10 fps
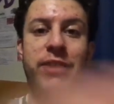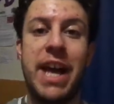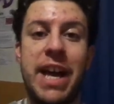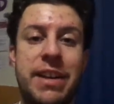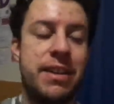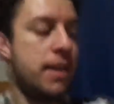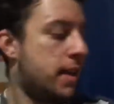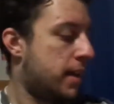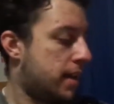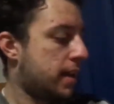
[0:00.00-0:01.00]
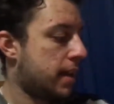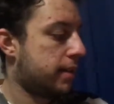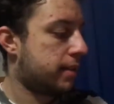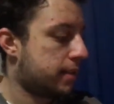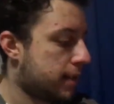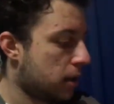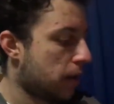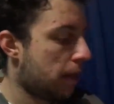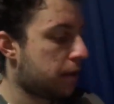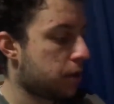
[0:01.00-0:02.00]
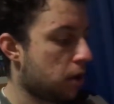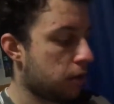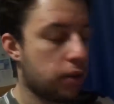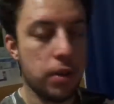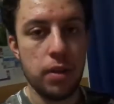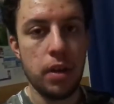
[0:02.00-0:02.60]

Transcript: Rhianne is still at the dance